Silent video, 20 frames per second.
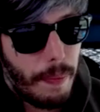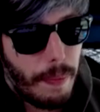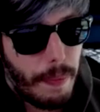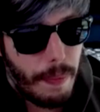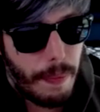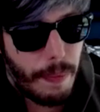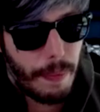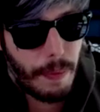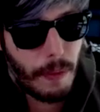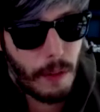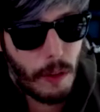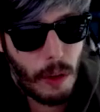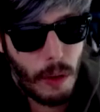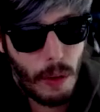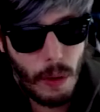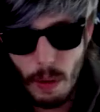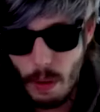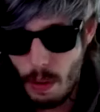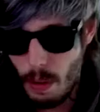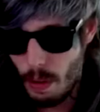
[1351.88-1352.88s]

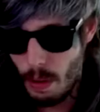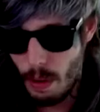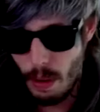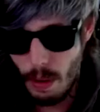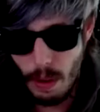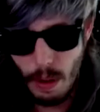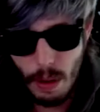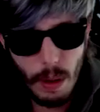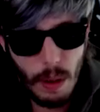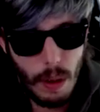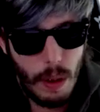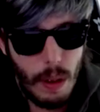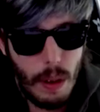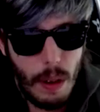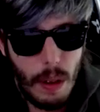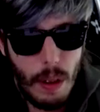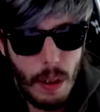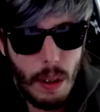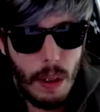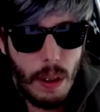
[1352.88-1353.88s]

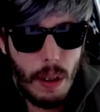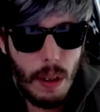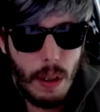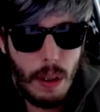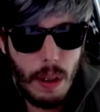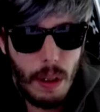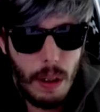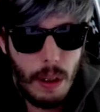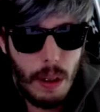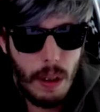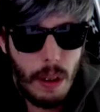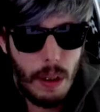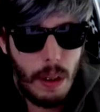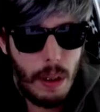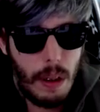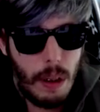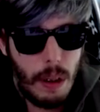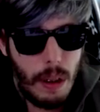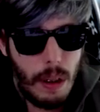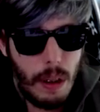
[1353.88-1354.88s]

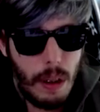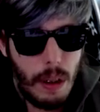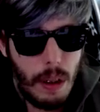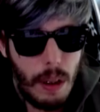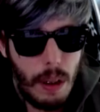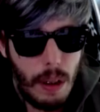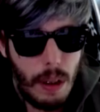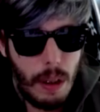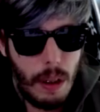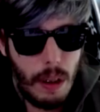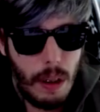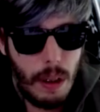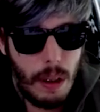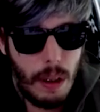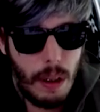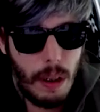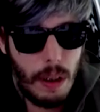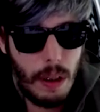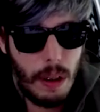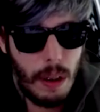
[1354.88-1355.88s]

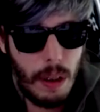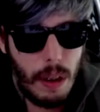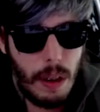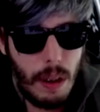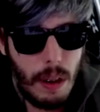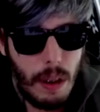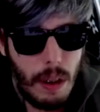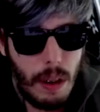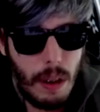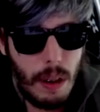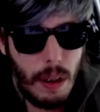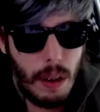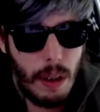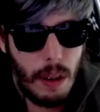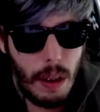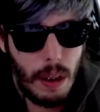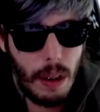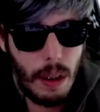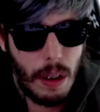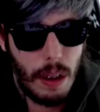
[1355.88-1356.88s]

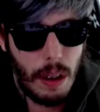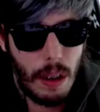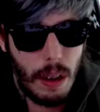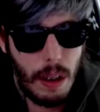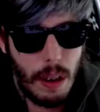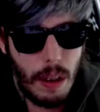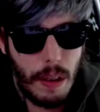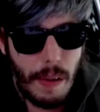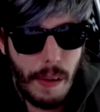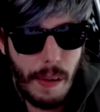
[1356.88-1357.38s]
No words are spoken by the person on screen.